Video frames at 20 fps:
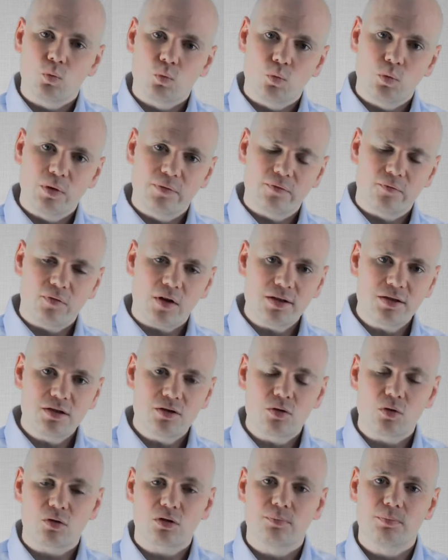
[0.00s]
We've
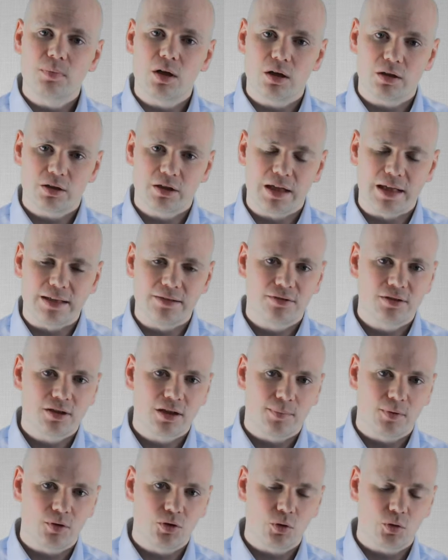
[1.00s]
invited Dr. Mark Yates to
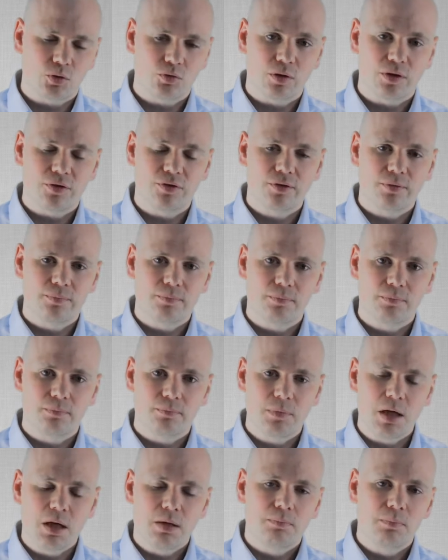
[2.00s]
come and talk to us.
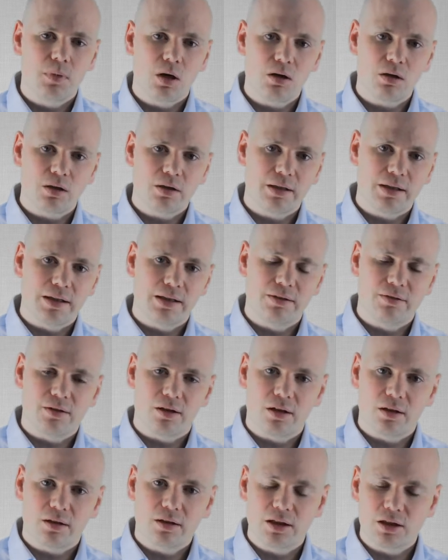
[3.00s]
Mark is
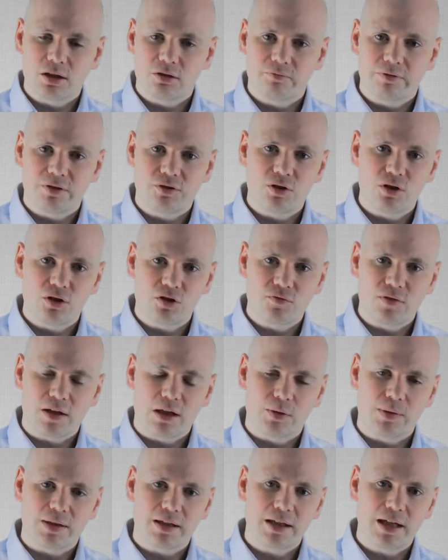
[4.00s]
a clinical research
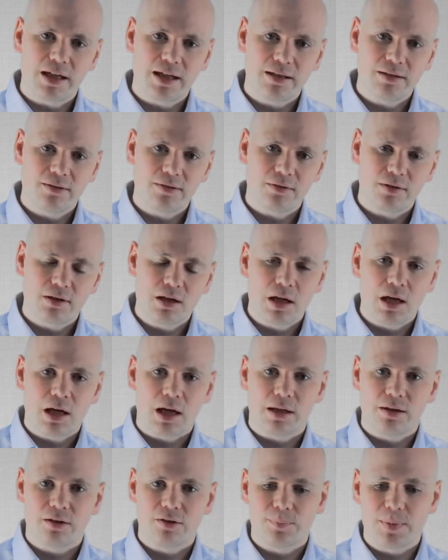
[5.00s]
fellow at King's
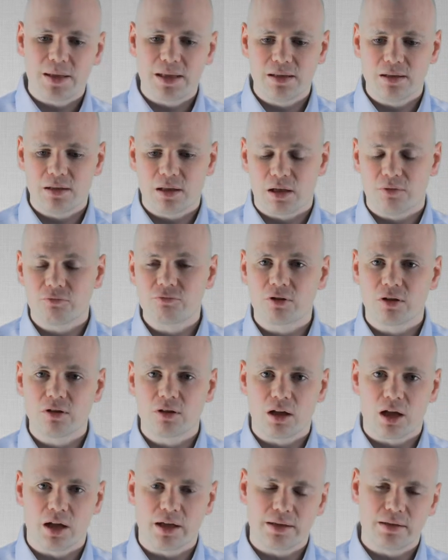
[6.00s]
and has been a
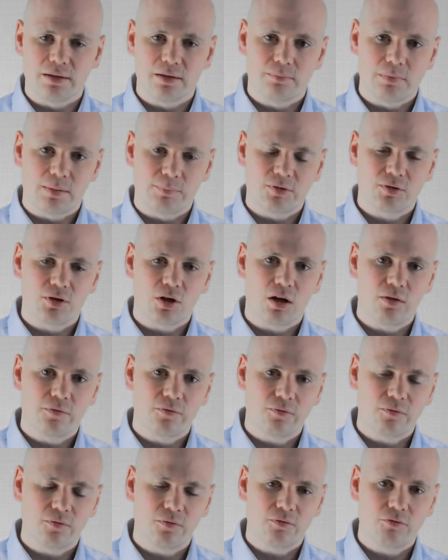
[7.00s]
frontline member of
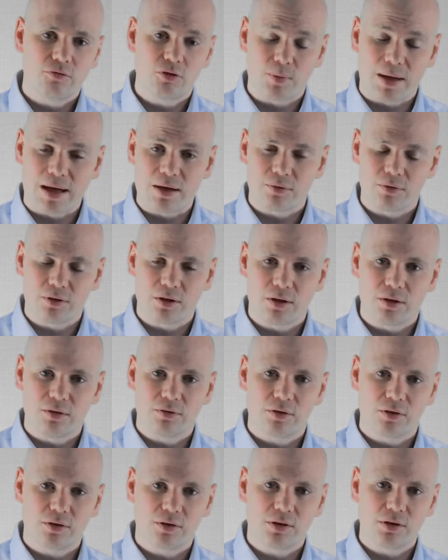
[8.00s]
staff throughout
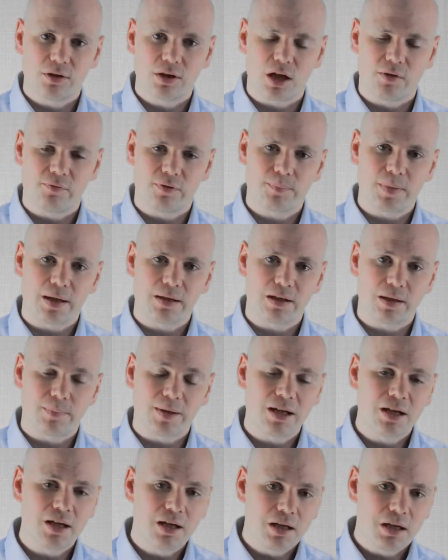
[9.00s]
the COVID
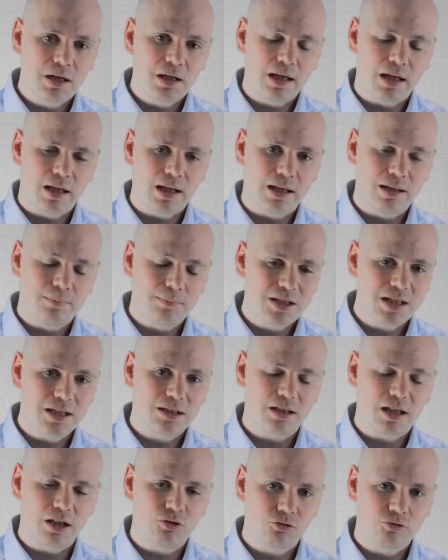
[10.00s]
pandemic, and in
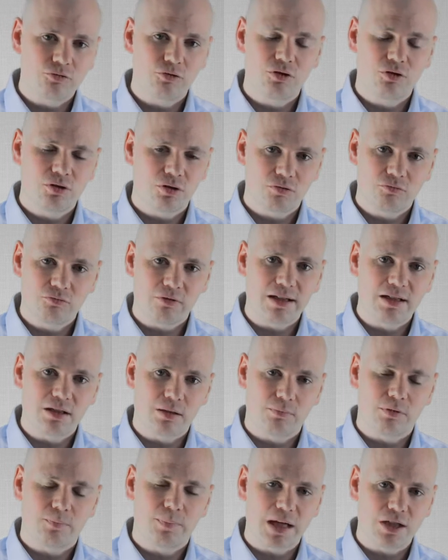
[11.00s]
particular has recruited a great
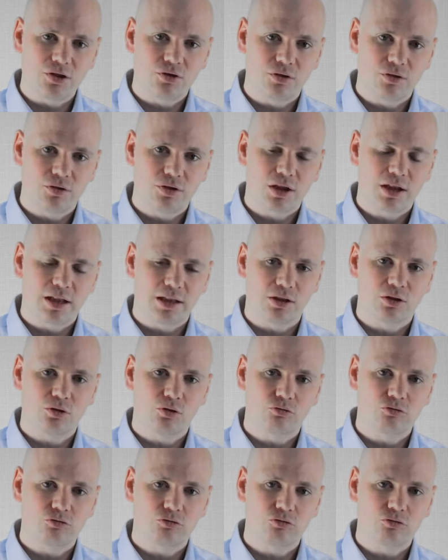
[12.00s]
number of patients to clinical